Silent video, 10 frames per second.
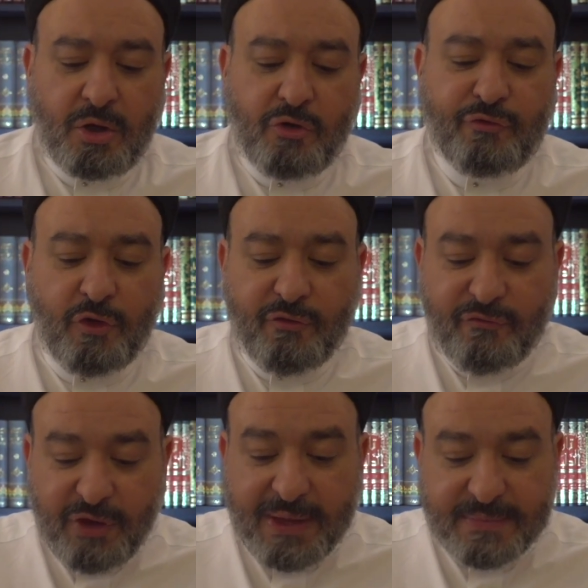"For
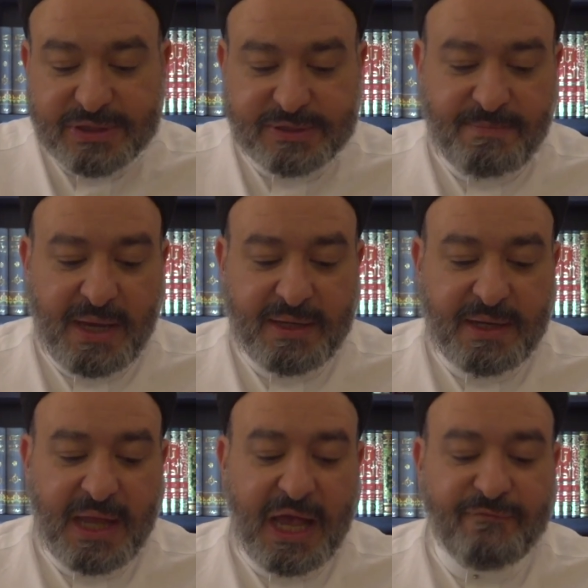famous
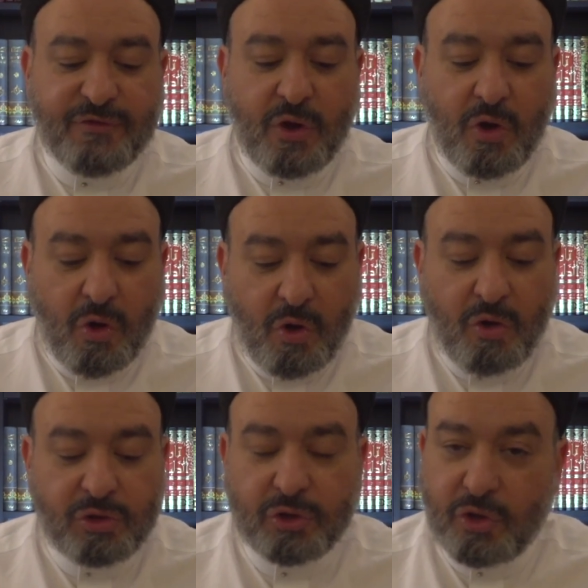men have the
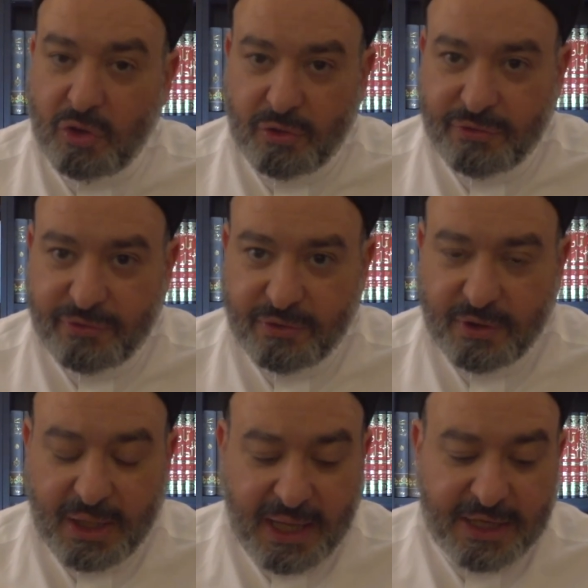whole earth
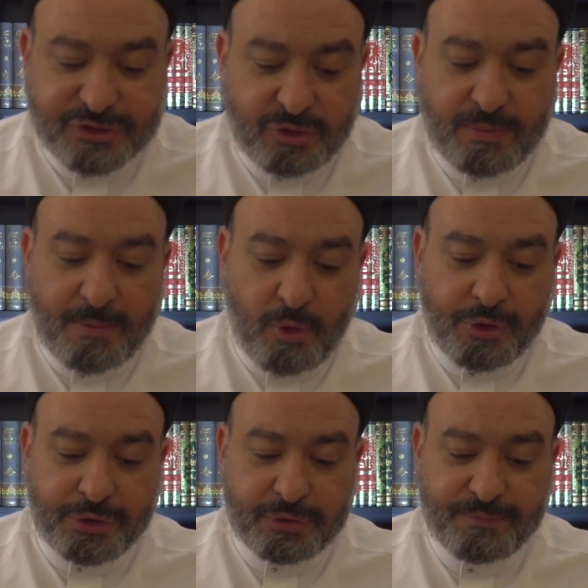as their
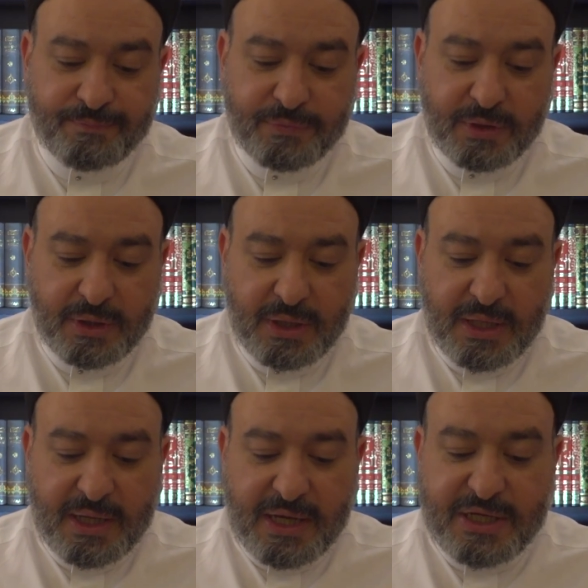memorial.
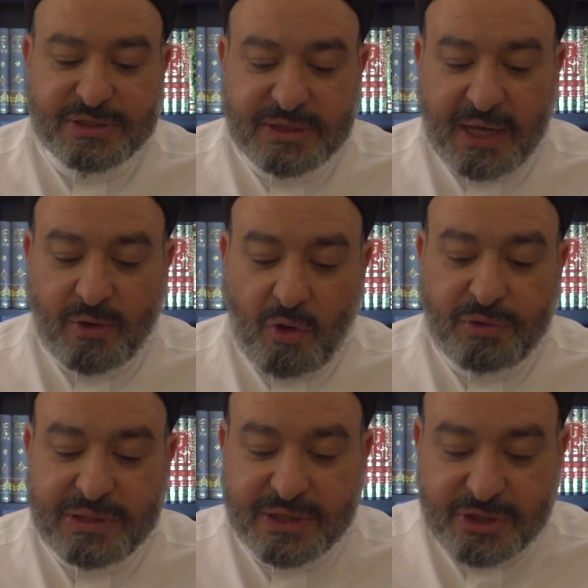It is not
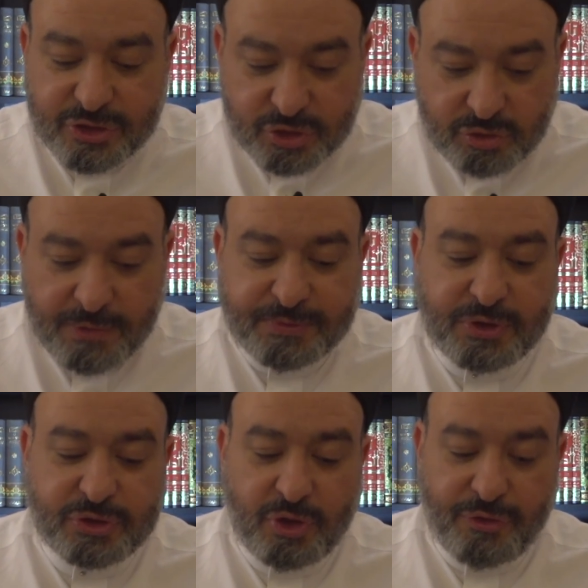only the
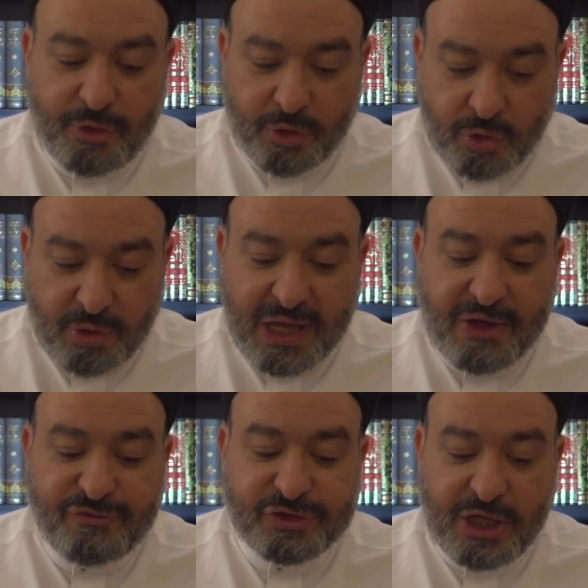inscriptions on their
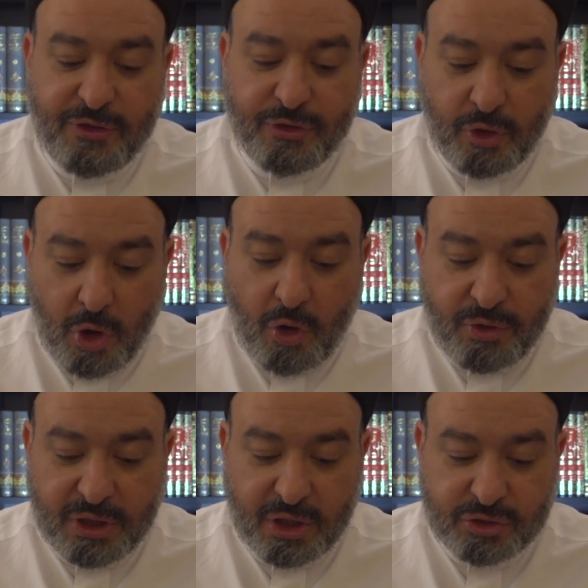graves in their
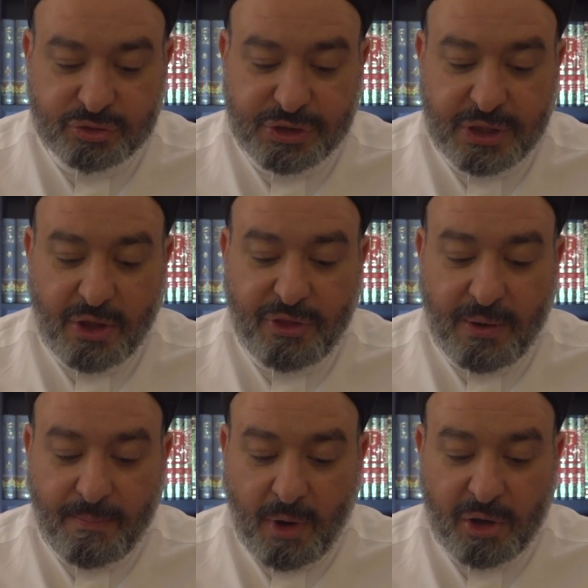own country
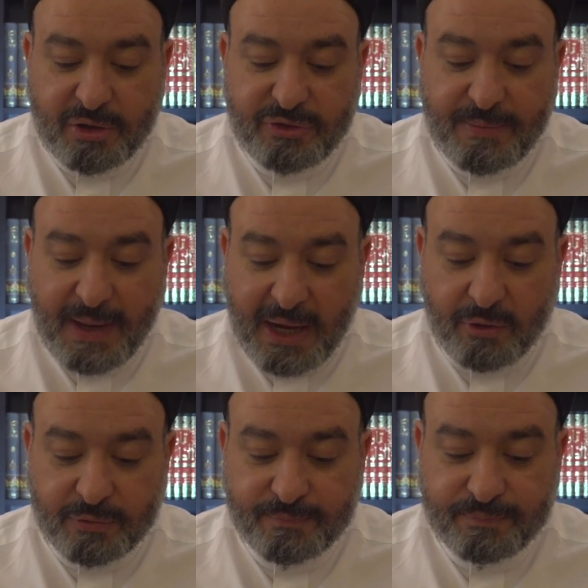that mark them
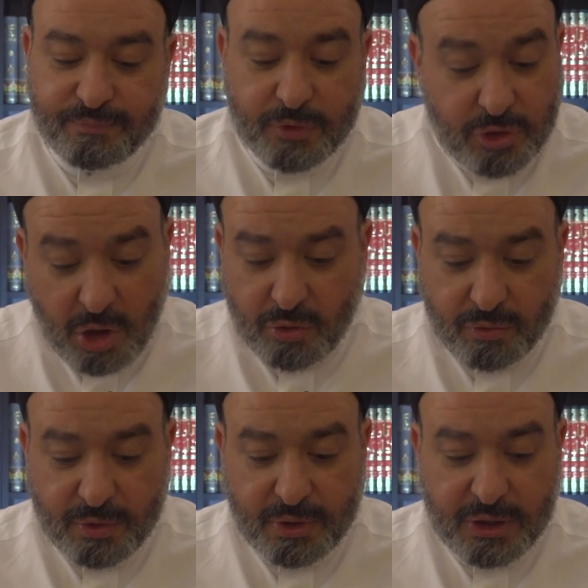out. No,
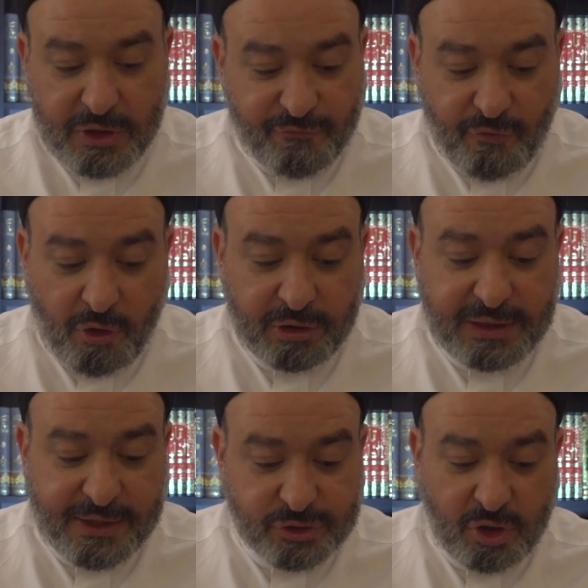in foreign
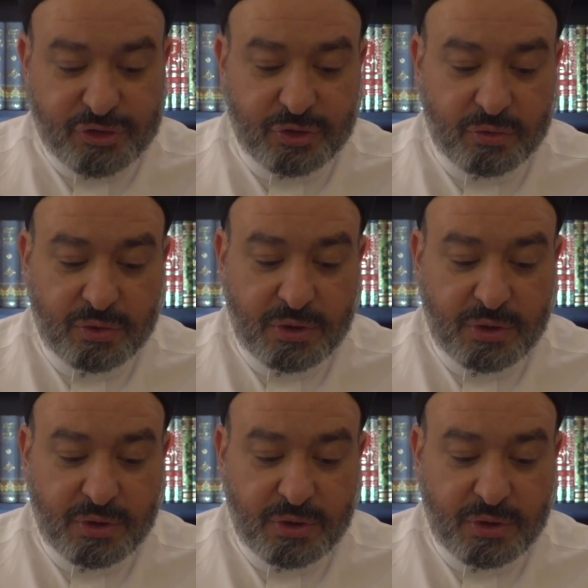lands also.